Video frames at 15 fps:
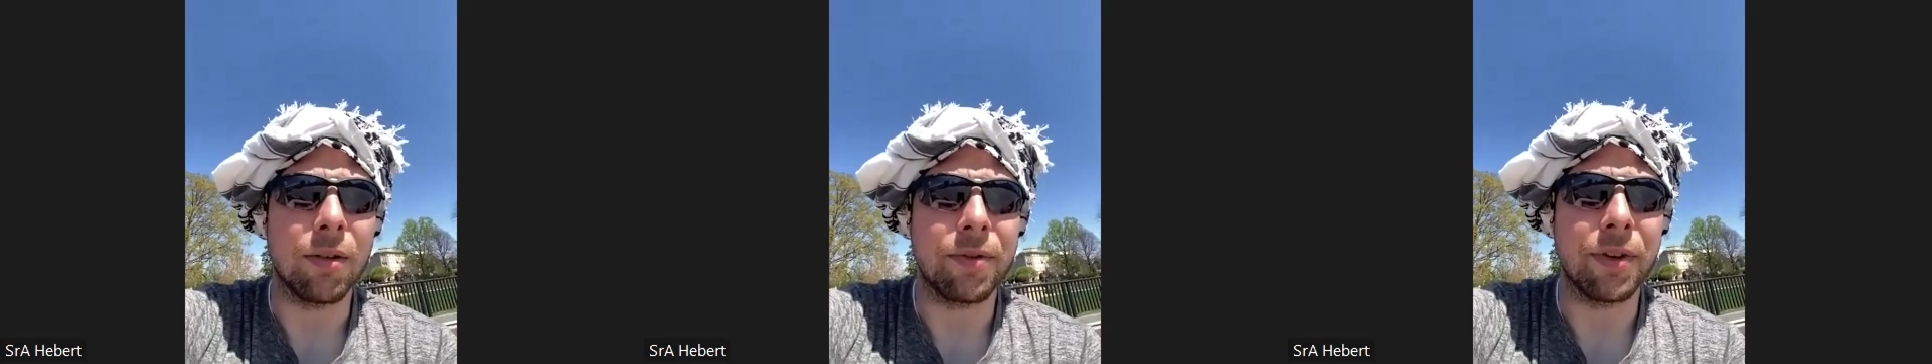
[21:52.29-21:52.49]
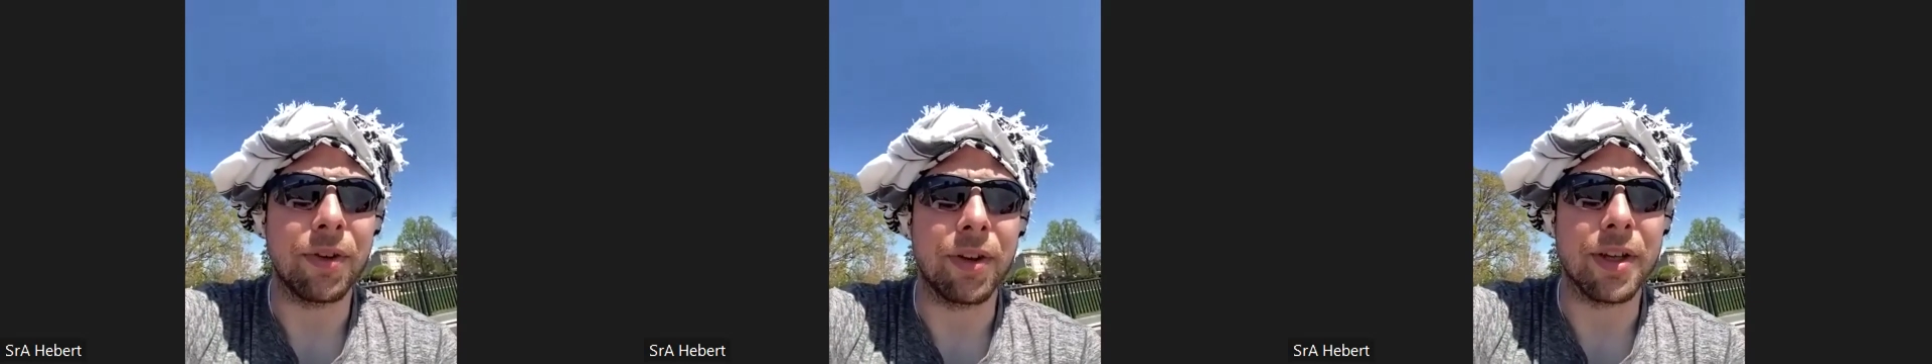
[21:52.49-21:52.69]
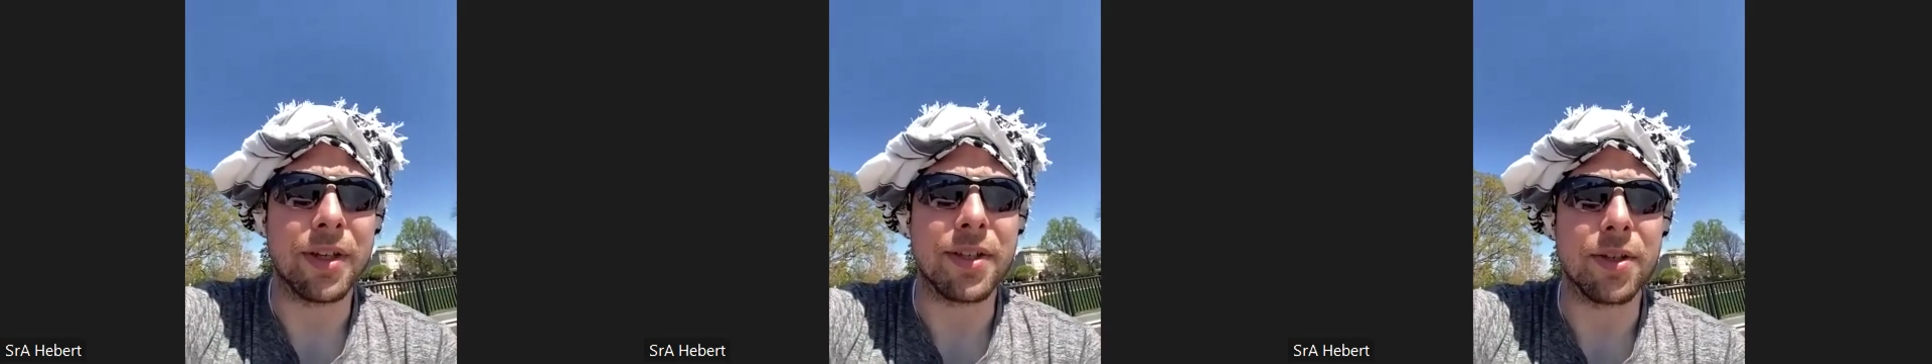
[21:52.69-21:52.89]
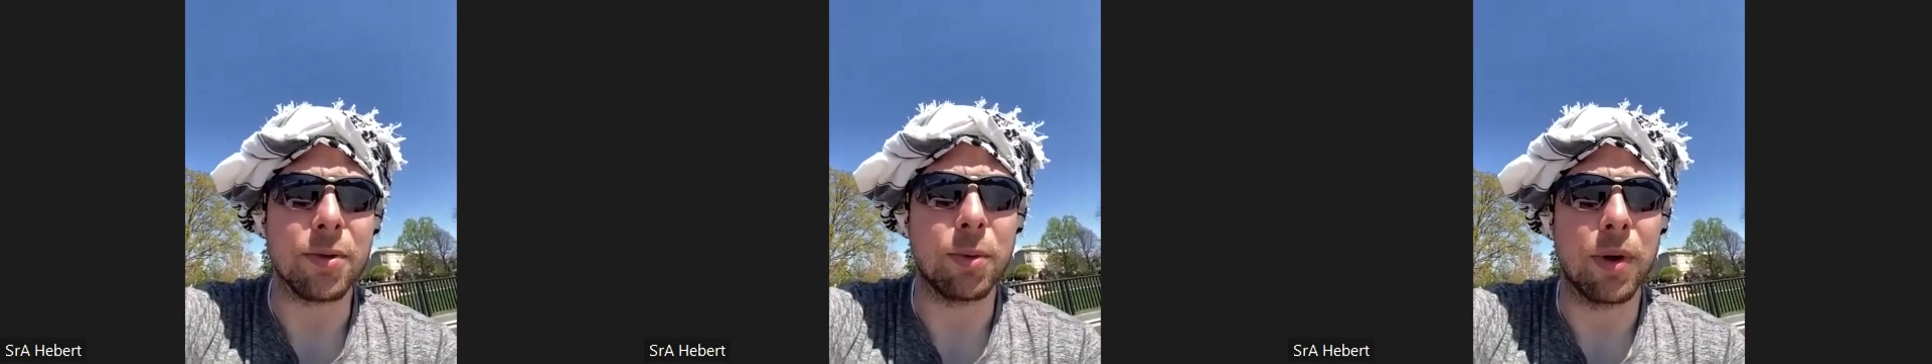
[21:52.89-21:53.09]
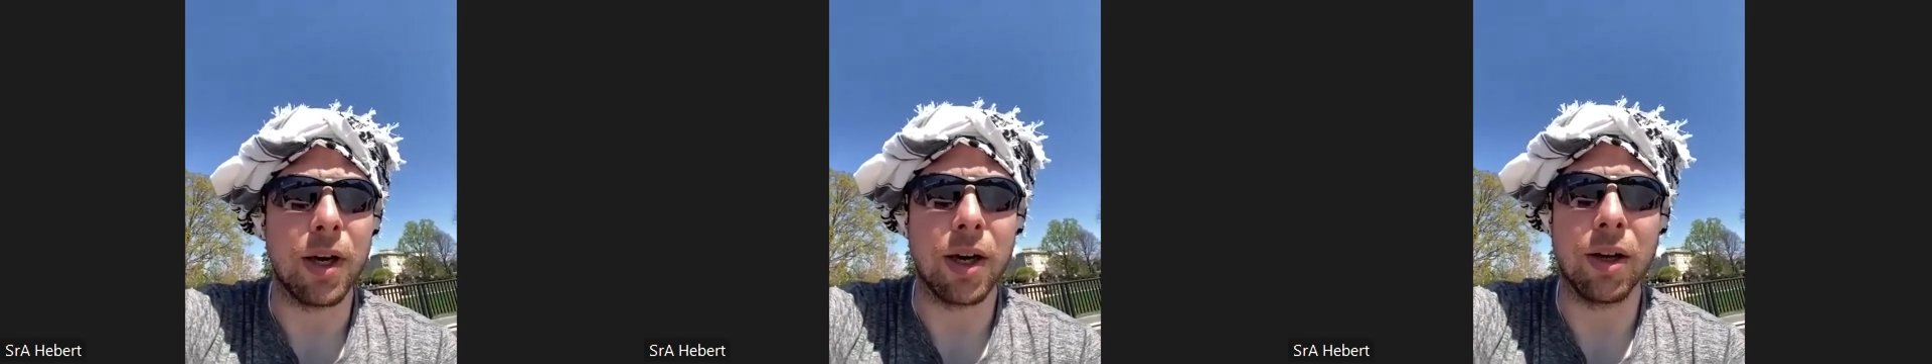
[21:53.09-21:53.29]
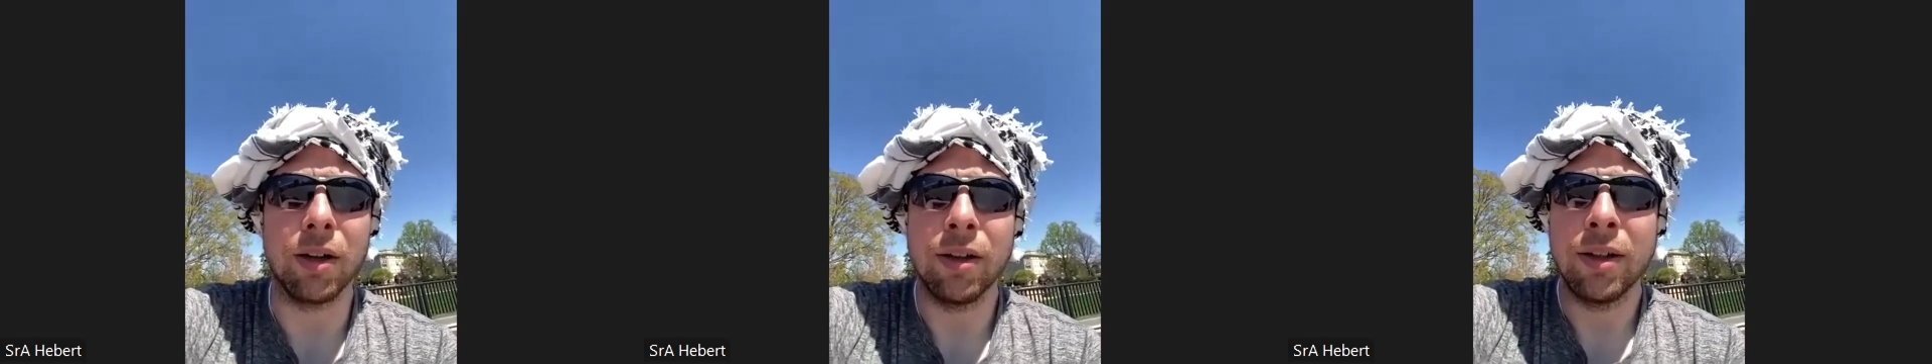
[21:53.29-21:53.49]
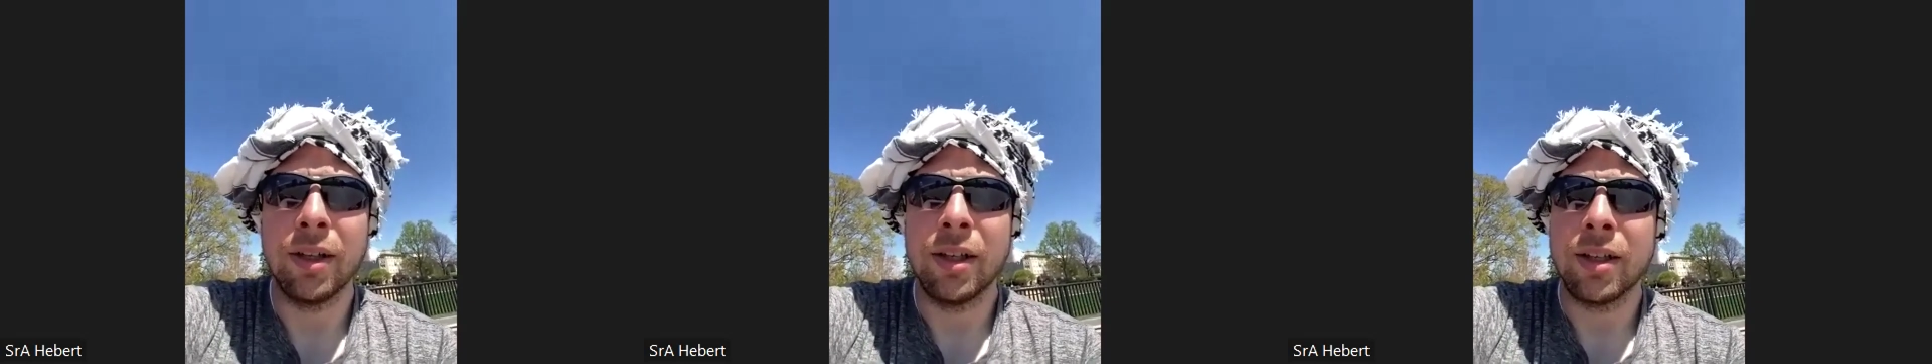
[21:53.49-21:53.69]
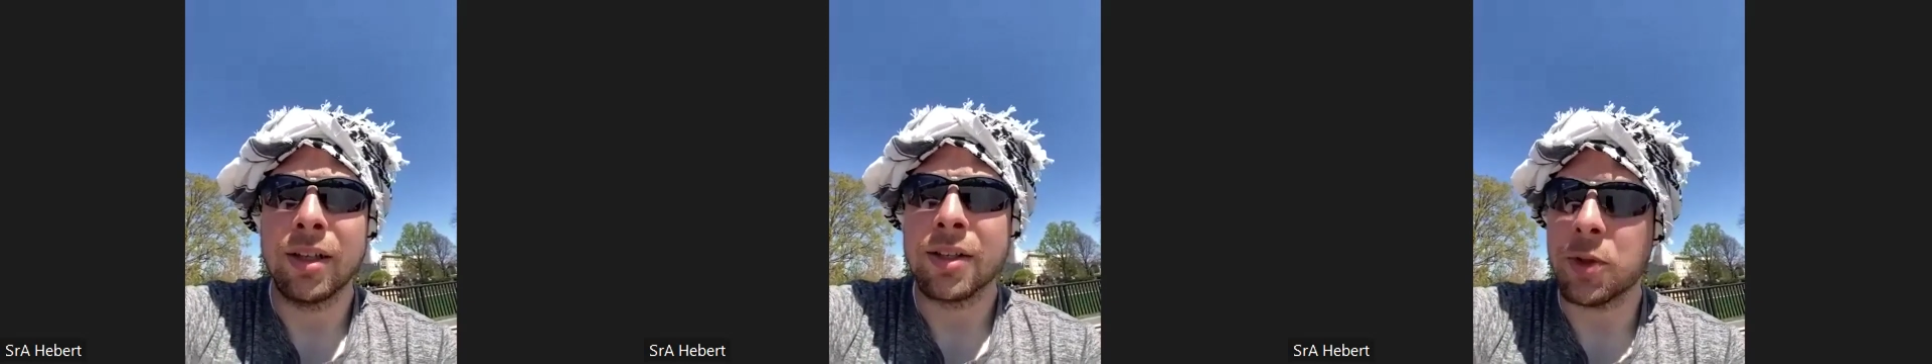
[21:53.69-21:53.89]
feel this as well.
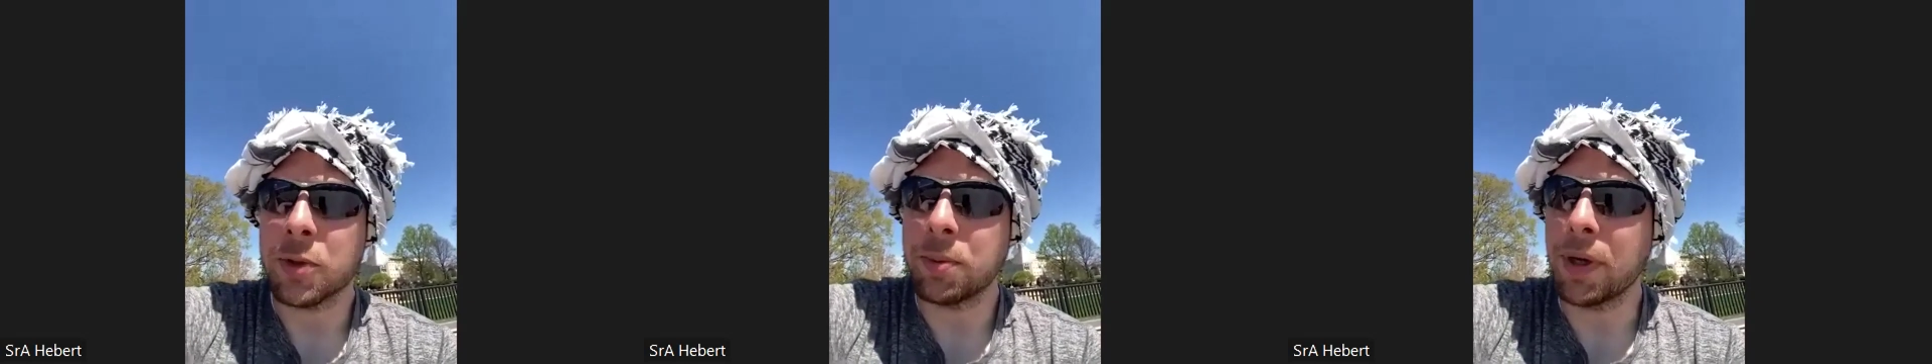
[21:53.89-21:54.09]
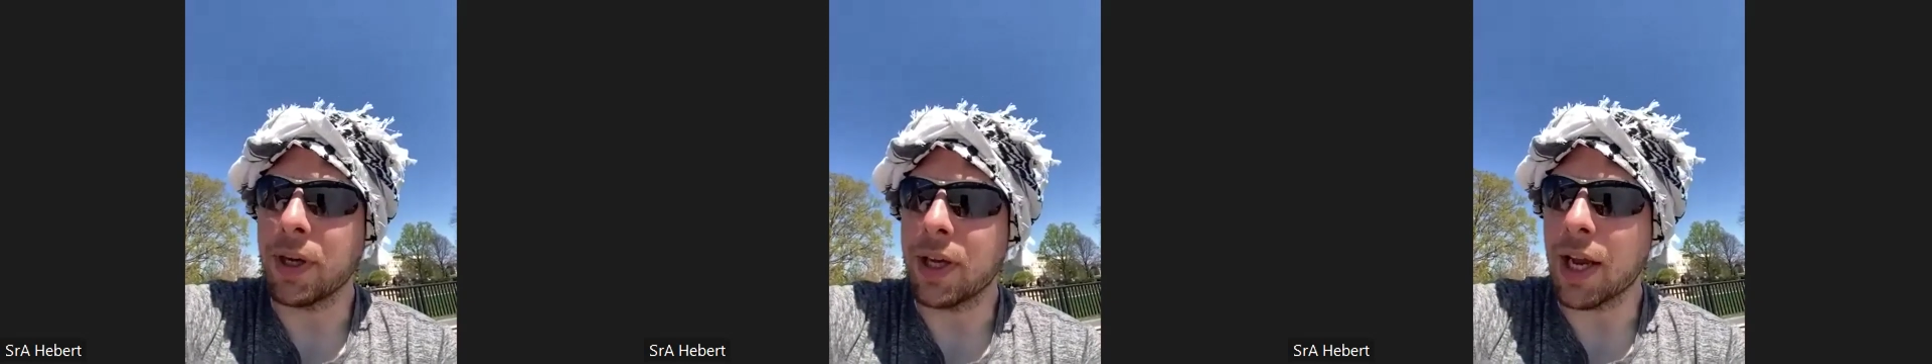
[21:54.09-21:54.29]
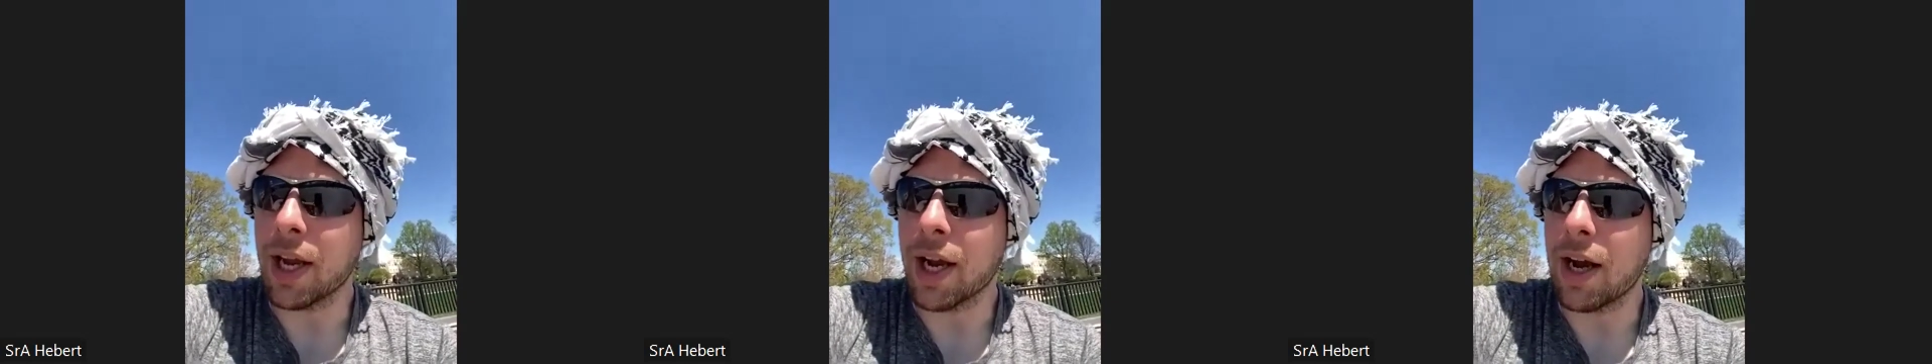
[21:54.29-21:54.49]
Speaking